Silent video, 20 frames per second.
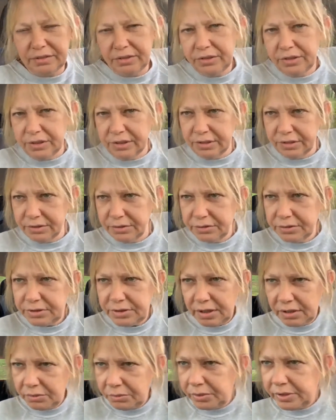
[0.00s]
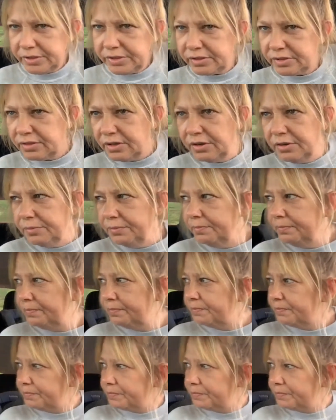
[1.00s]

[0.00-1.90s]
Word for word: you know, it's always something.